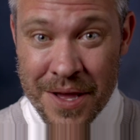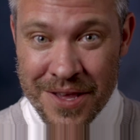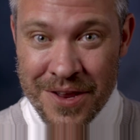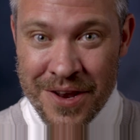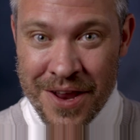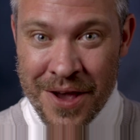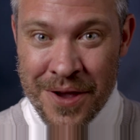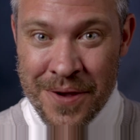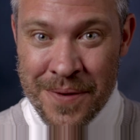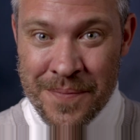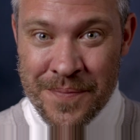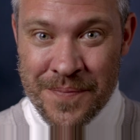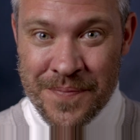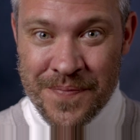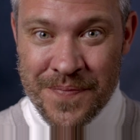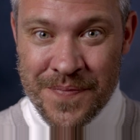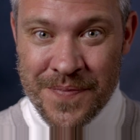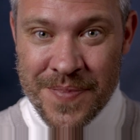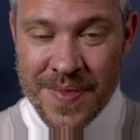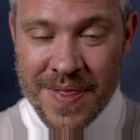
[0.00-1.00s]
You know?
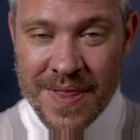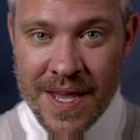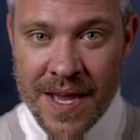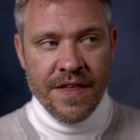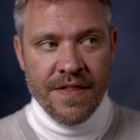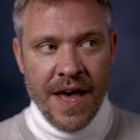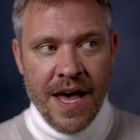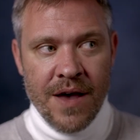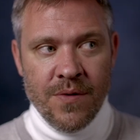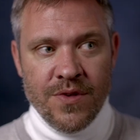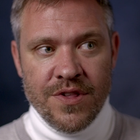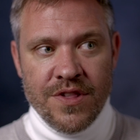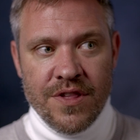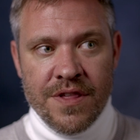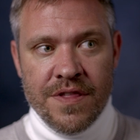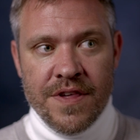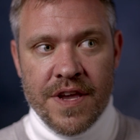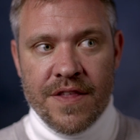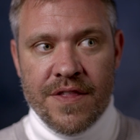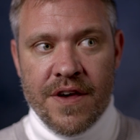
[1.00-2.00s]
I think that was
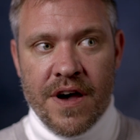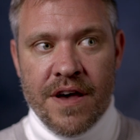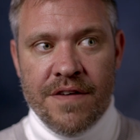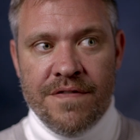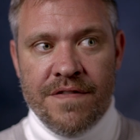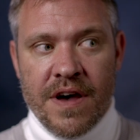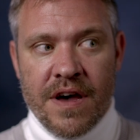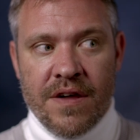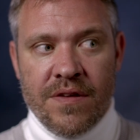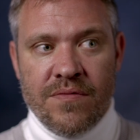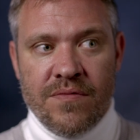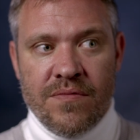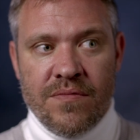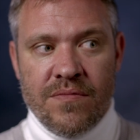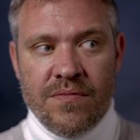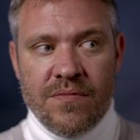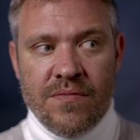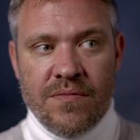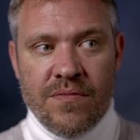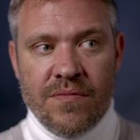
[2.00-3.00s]
the thing that I found
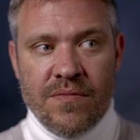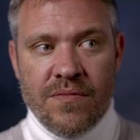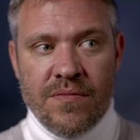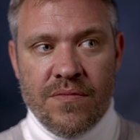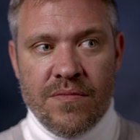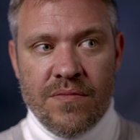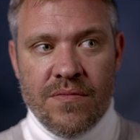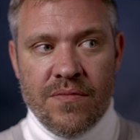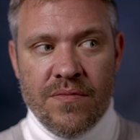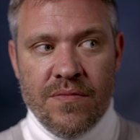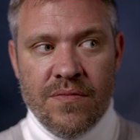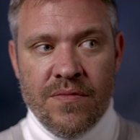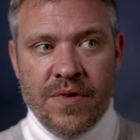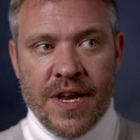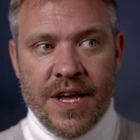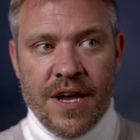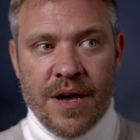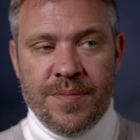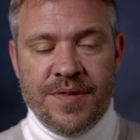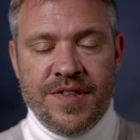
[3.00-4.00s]

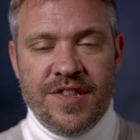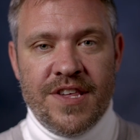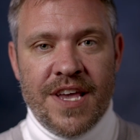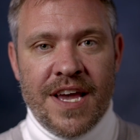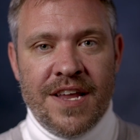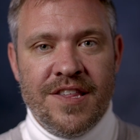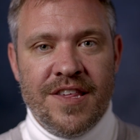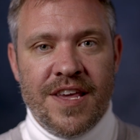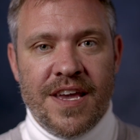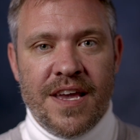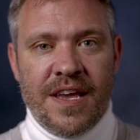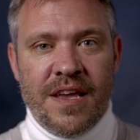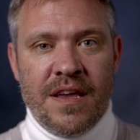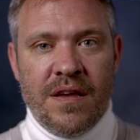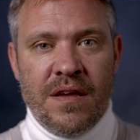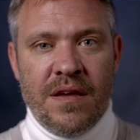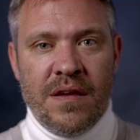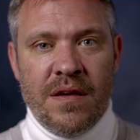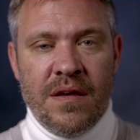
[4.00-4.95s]
really upsetting.